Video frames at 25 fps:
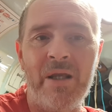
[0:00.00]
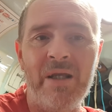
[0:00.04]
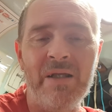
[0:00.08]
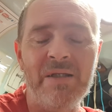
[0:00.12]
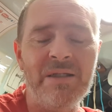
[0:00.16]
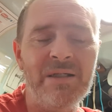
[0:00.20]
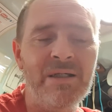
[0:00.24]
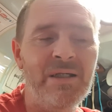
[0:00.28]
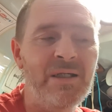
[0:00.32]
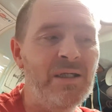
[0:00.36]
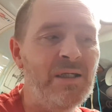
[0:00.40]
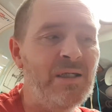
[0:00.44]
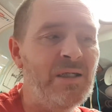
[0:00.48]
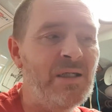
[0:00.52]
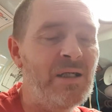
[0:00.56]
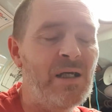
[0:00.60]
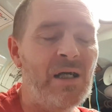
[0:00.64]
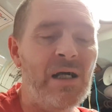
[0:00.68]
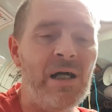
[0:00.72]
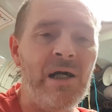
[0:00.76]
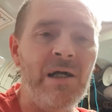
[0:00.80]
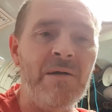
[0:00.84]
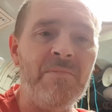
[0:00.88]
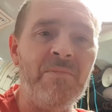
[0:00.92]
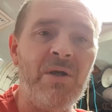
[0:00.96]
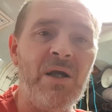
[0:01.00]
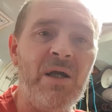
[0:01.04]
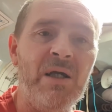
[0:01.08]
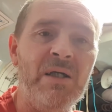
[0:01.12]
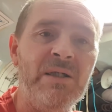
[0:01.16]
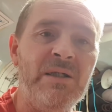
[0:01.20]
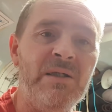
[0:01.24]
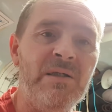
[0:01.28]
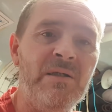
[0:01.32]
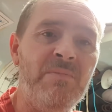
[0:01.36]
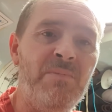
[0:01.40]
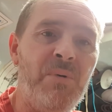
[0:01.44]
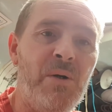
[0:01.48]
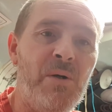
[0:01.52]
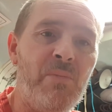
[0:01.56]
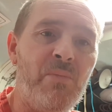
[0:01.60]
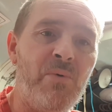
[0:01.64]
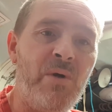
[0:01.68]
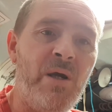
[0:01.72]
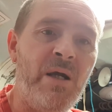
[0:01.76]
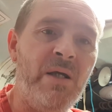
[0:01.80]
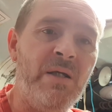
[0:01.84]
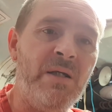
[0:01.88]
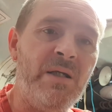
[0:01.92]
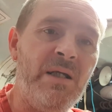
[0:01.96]
it, I'm going to pop
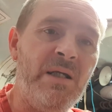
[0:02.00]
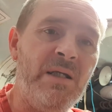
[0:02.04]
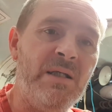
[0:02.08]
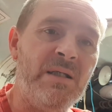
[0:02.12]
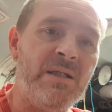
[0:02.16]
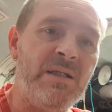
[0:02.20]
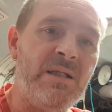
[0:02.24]
around and